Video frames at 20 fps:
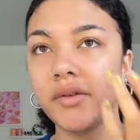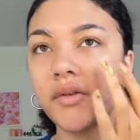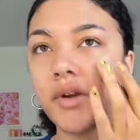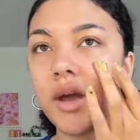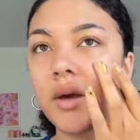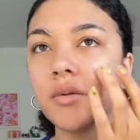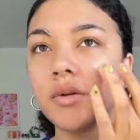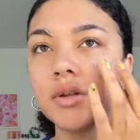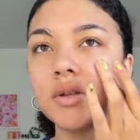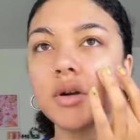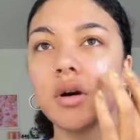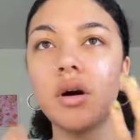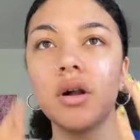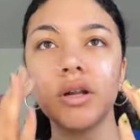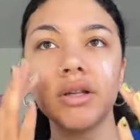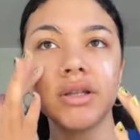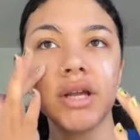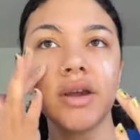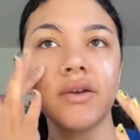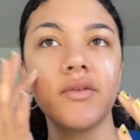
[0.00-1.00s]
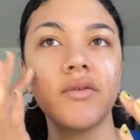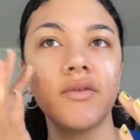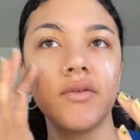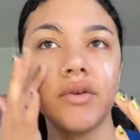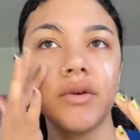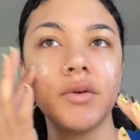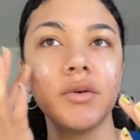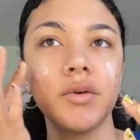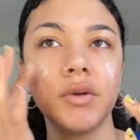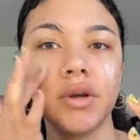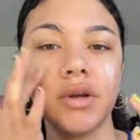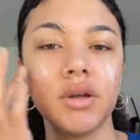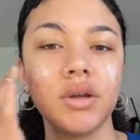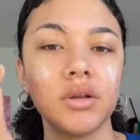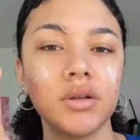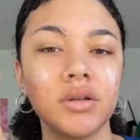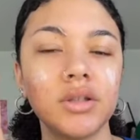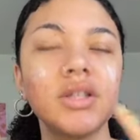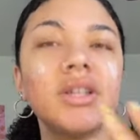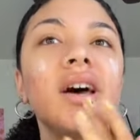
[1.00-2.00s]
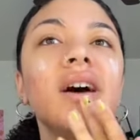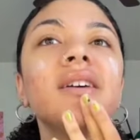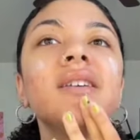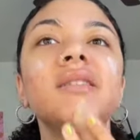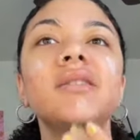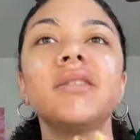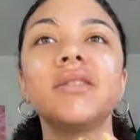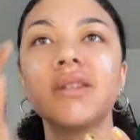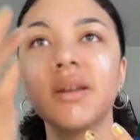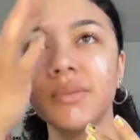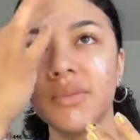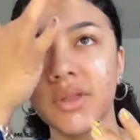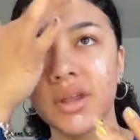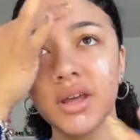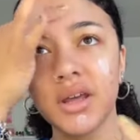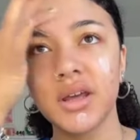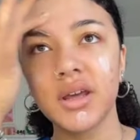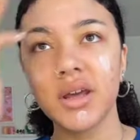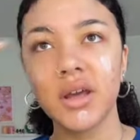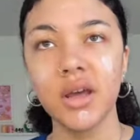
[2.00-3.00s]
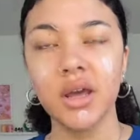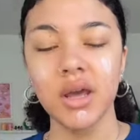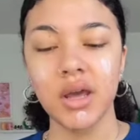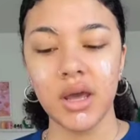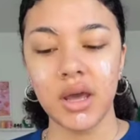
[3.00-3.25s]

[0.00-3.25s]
I forget what it's called. It's like food tests or something